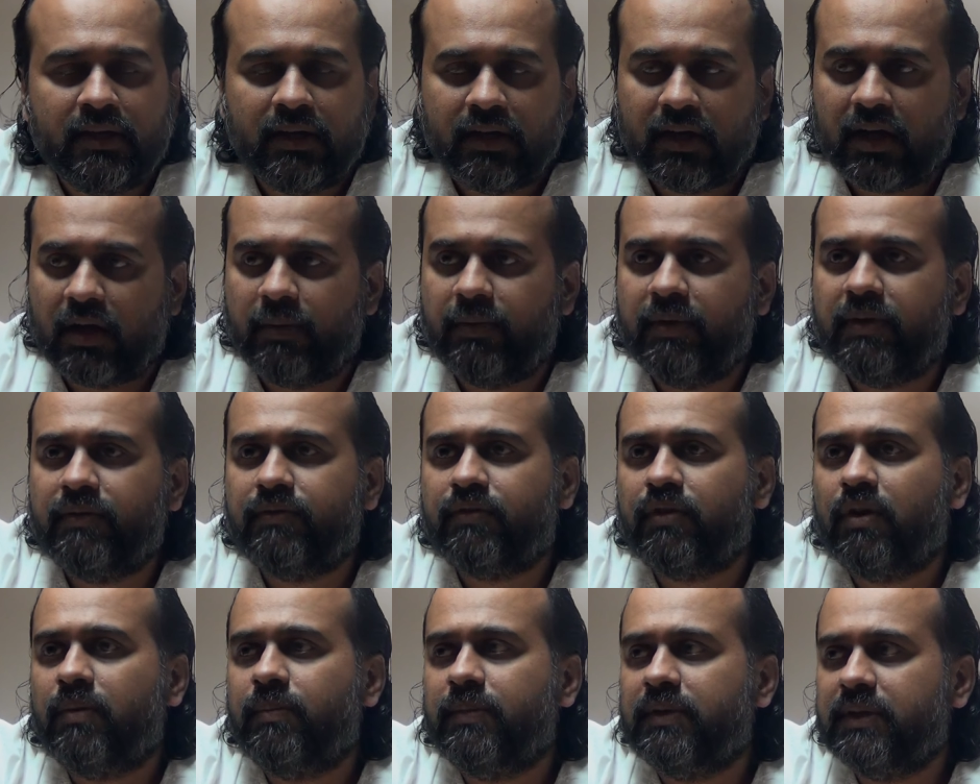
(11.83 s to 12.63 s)
coming
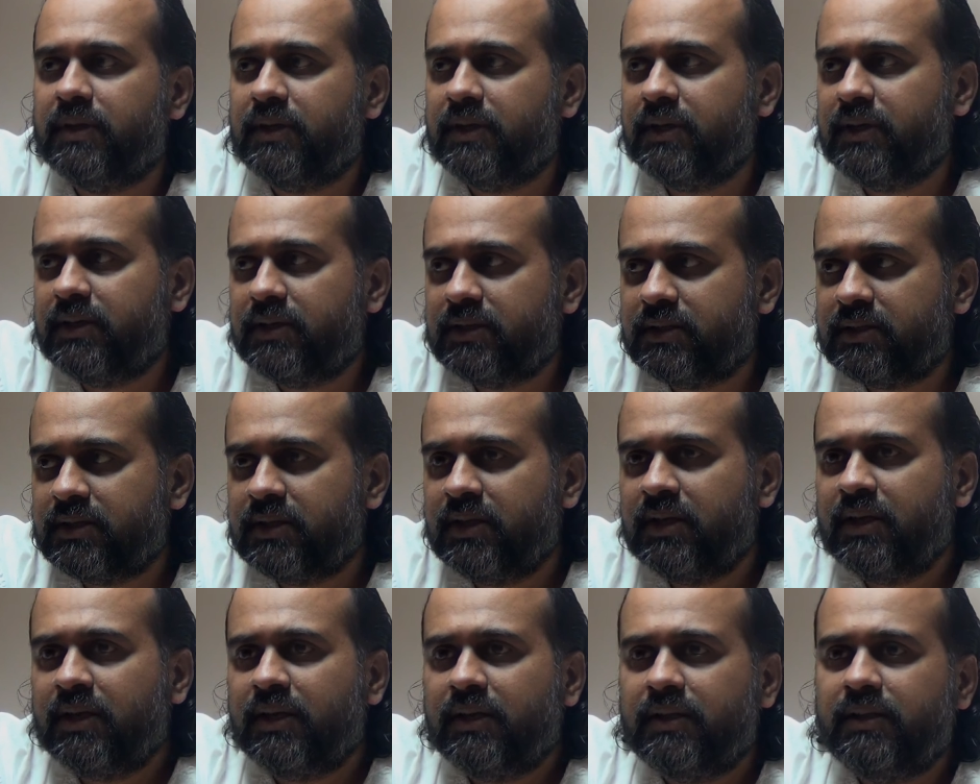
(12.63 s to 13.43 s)
from others,
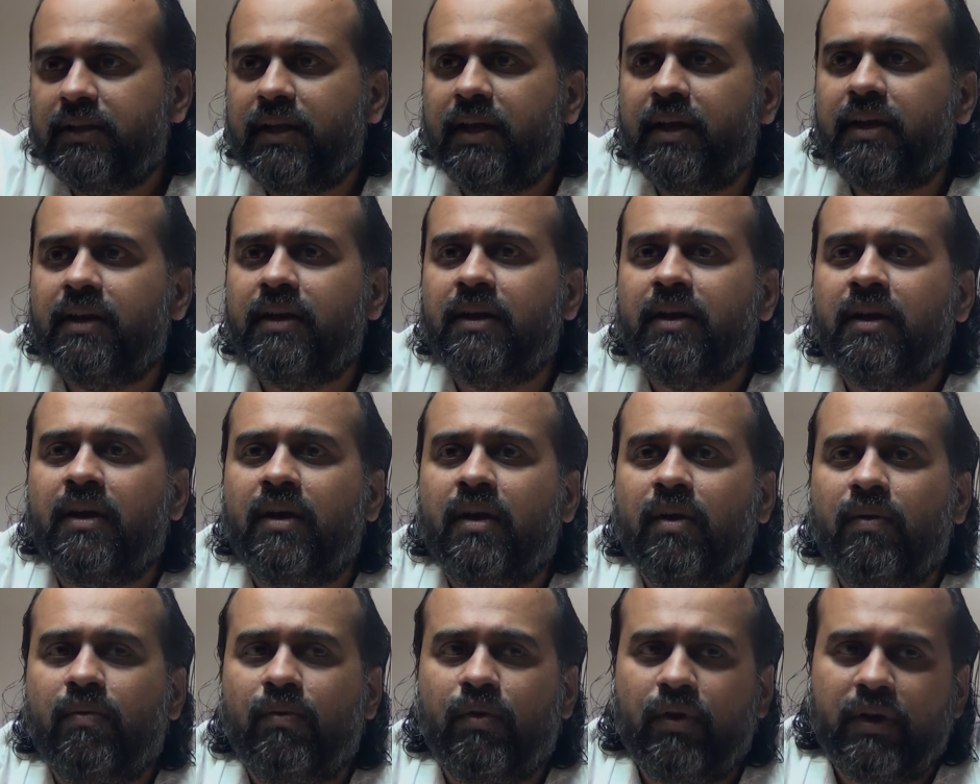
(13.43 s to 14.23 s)
then
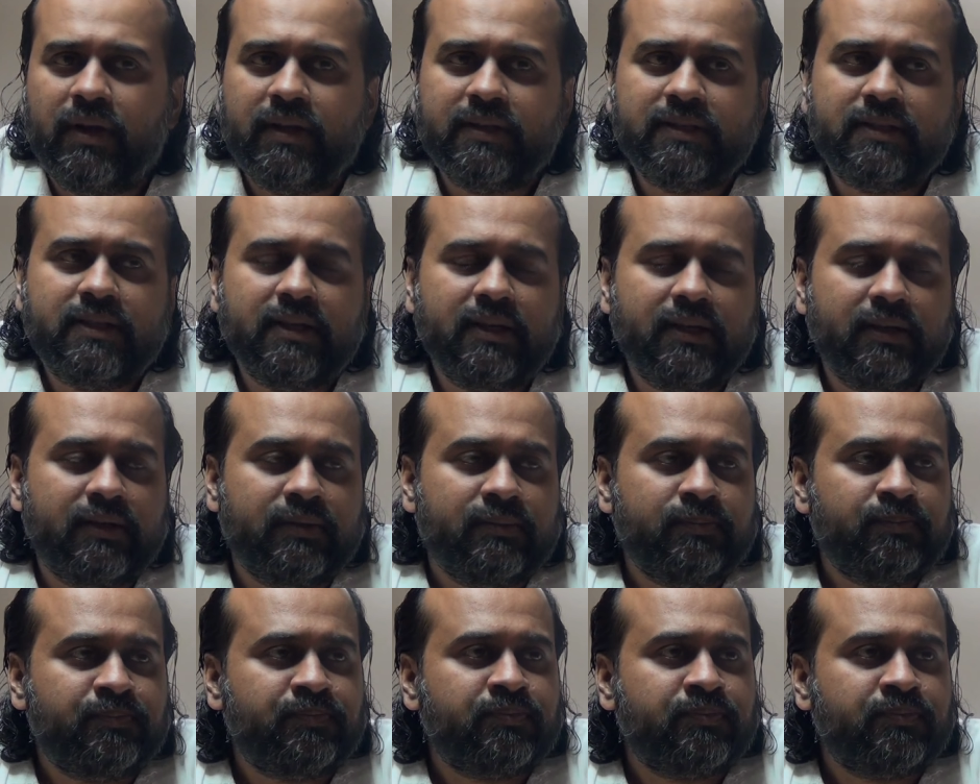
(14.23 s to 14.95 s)
what is the